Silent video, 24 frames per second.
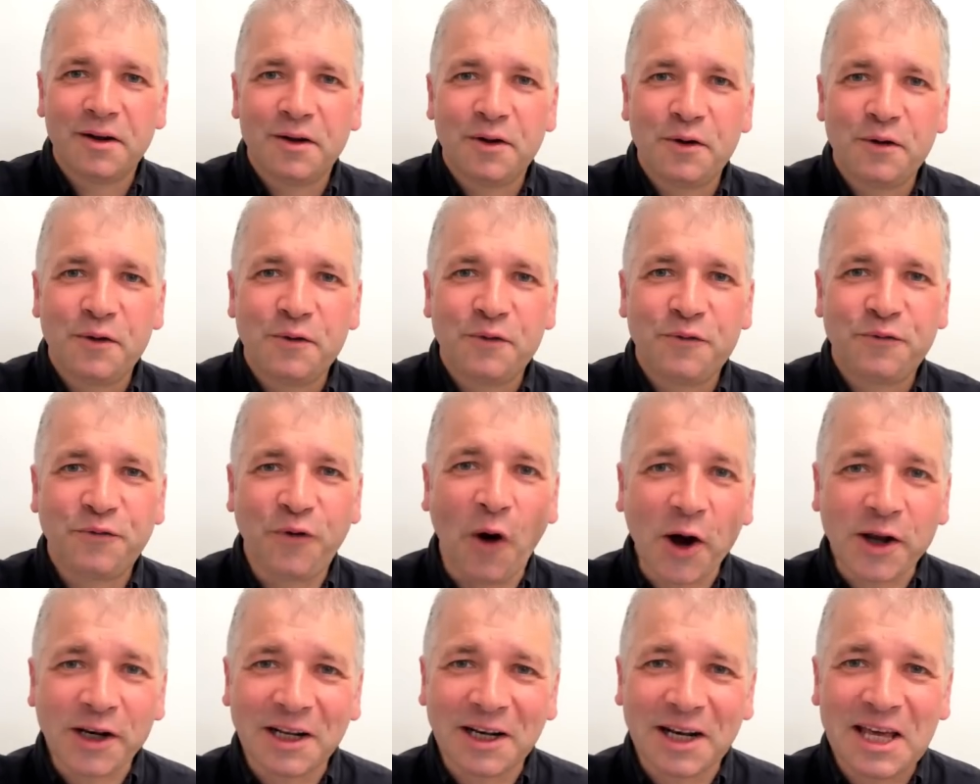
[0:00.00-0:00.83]

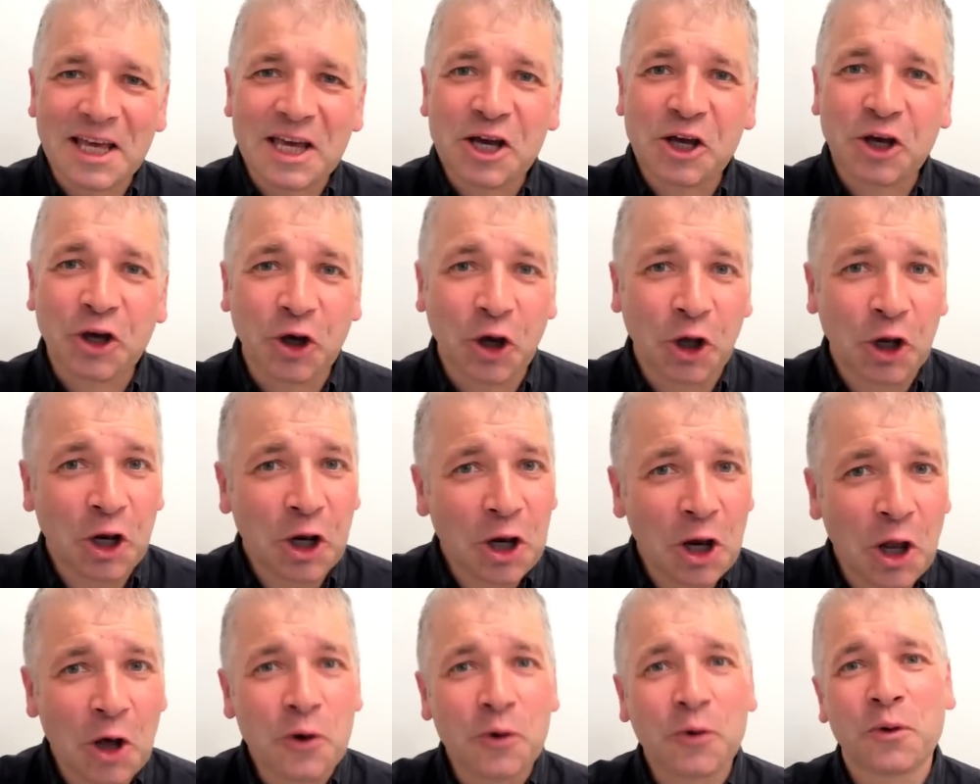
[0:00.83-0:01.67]
Finally,
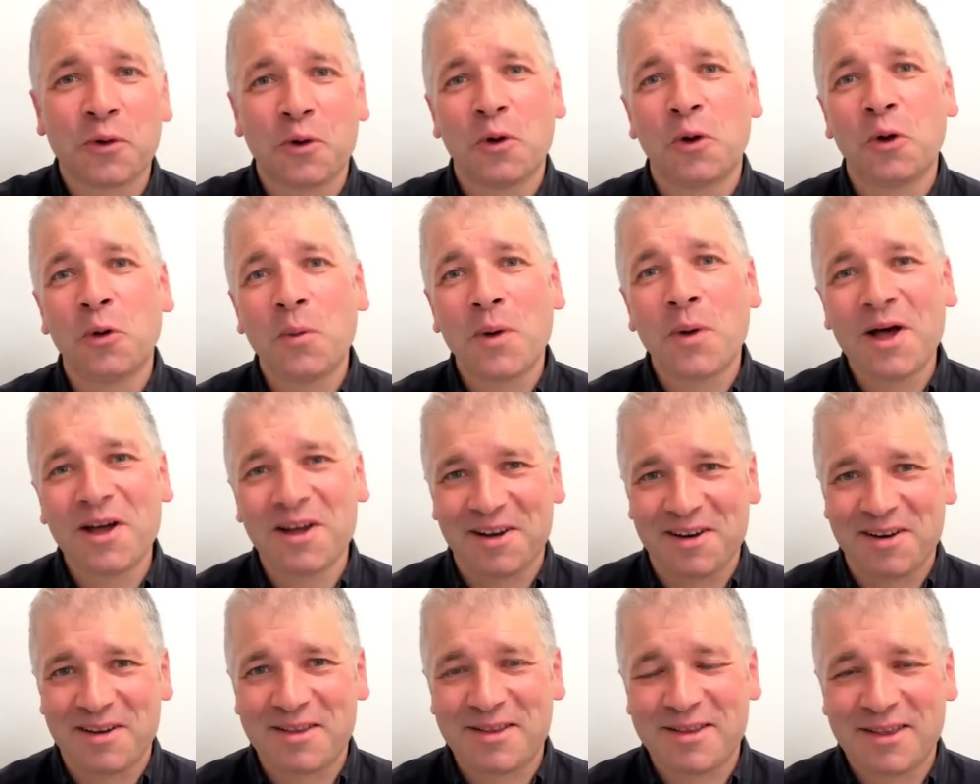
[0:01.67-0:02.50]
colloquial
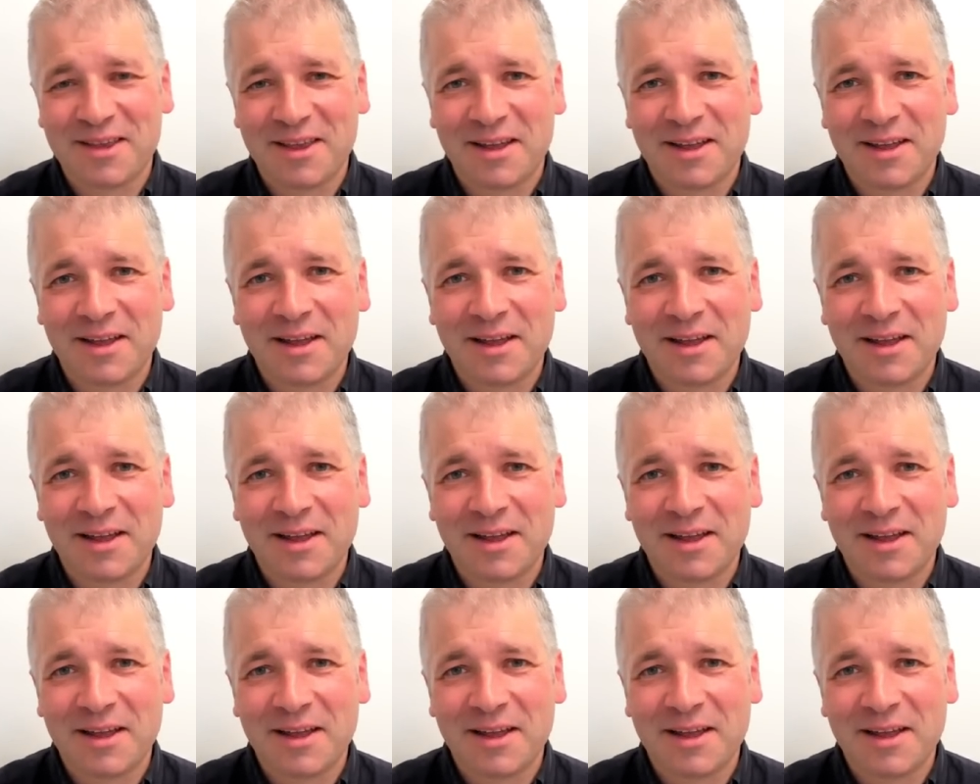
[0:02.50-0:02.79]
words.